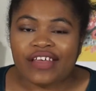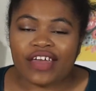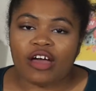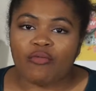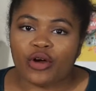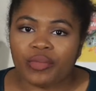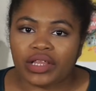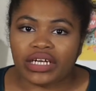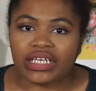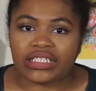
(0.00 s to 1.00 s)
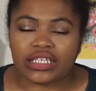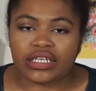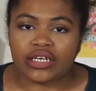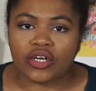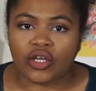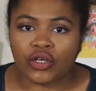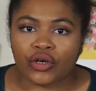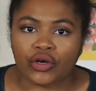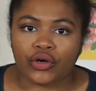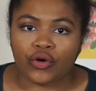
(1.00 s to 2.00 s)
they have more abilities than
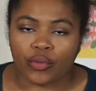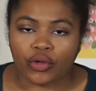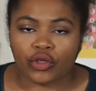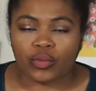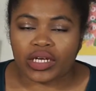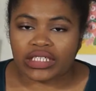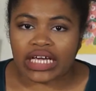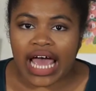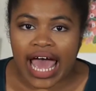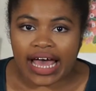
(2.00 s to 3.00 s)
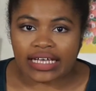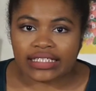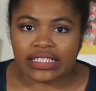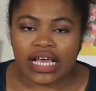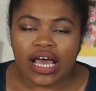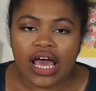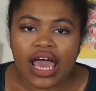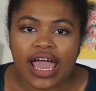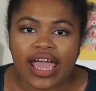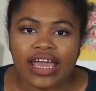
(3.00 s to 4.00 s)
your normal human has.
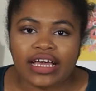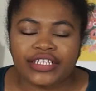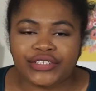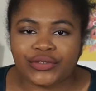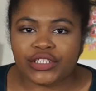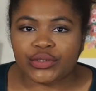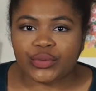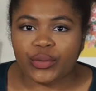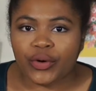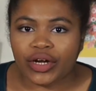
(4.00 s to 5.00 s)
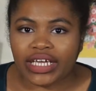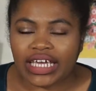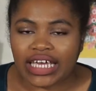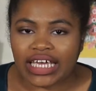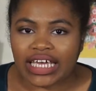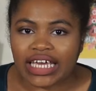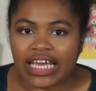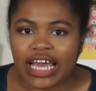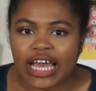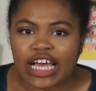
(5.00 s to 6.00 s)
And so this reborn
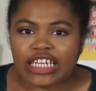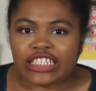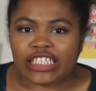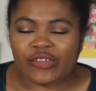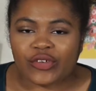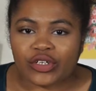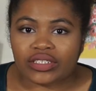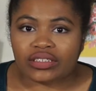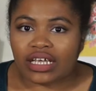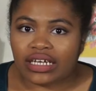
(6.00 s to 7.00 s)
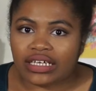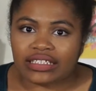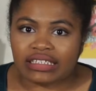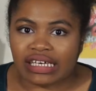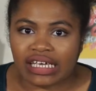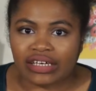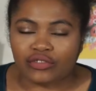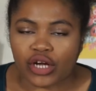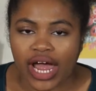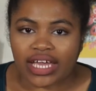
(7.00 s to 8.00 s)
king discovers that he is the king
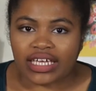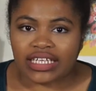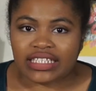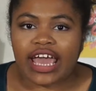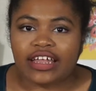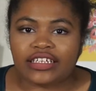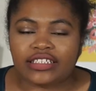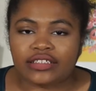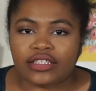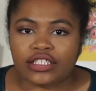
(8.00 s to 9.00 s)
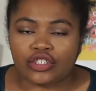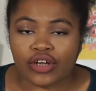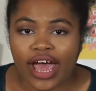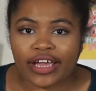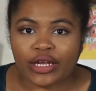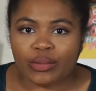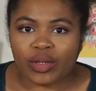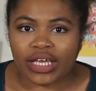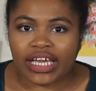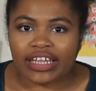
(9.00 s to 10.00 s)
of dragons, and this dragon
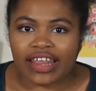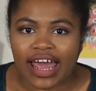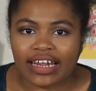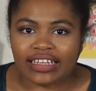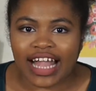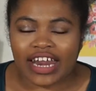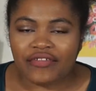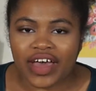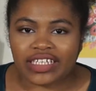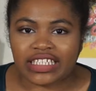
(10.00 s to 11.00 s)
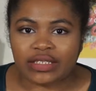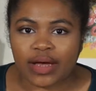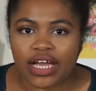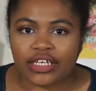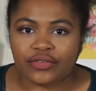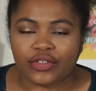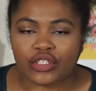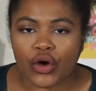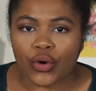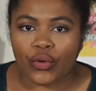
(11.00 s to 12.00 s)
blade that kind of has its mind of
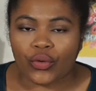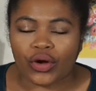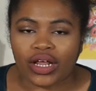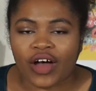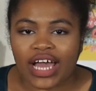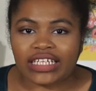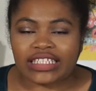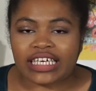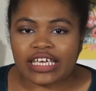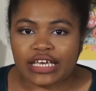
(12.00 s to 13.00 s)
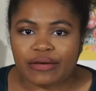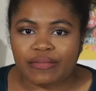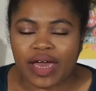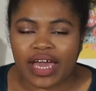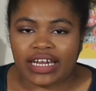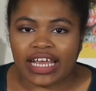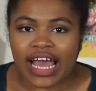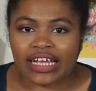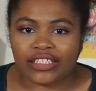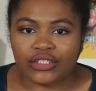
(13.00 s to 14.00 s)
its own finds him, and he
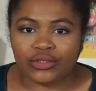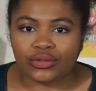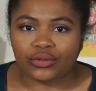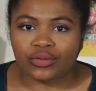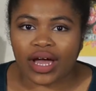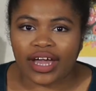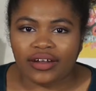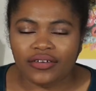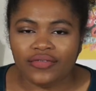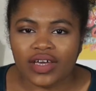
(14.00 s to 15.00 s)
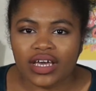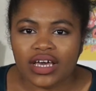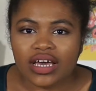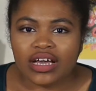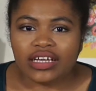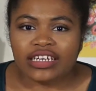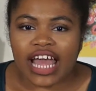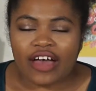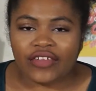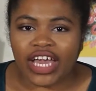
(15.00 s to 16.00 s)
has to kind of
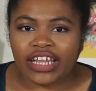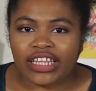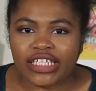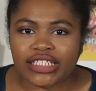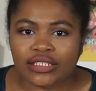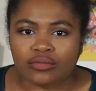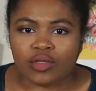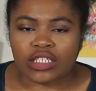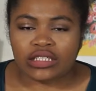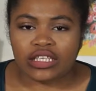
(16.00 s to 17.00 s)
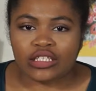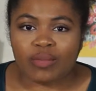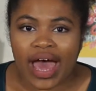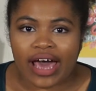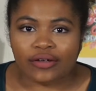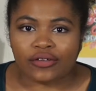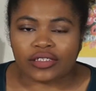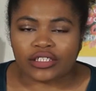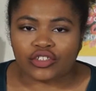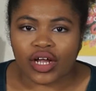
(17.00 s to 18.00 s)
navigate these
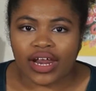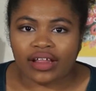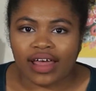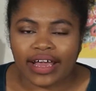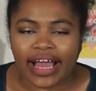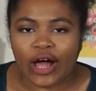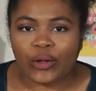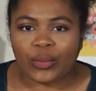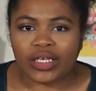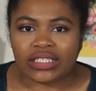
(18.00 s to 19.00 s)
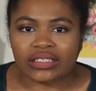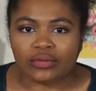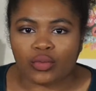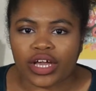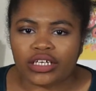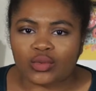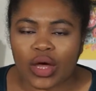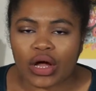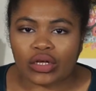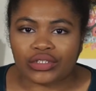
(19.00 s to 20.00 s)
battles and try to like help his race
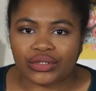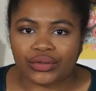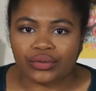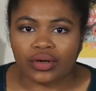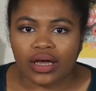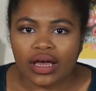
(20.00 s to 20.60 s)
while also